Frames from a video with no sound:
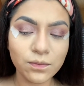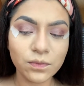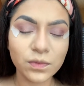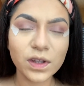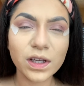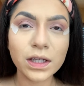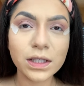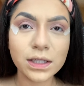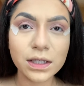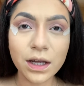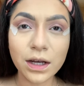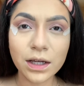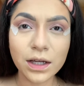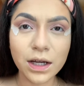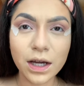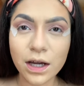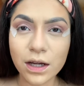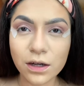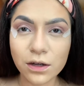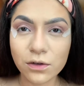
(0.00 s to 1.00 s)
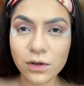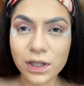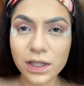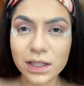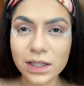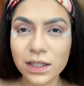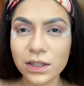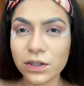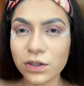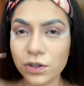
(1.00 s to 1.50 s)
It's not a cut crease,
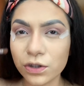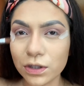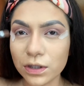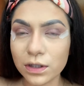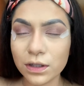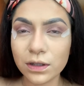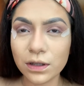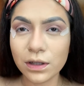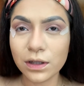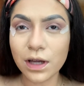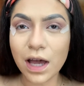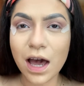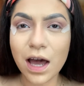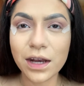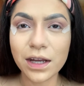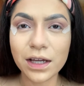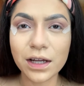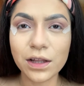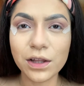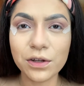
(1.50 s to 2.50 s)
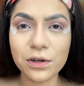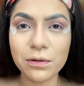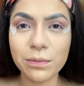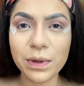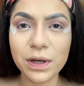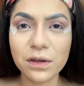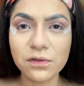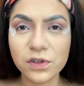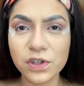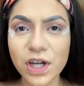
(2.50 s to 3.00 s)
it's just adding a little
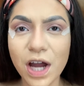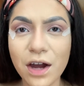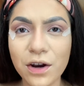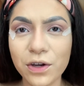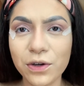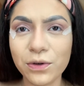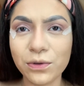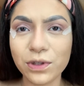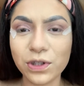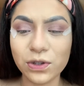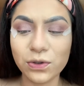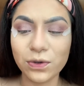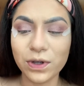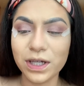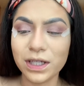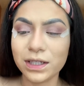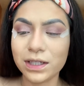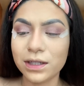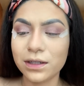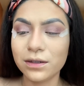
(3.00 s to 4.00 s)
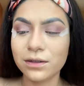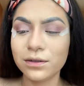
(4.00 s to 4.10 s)
bit of shadow to it.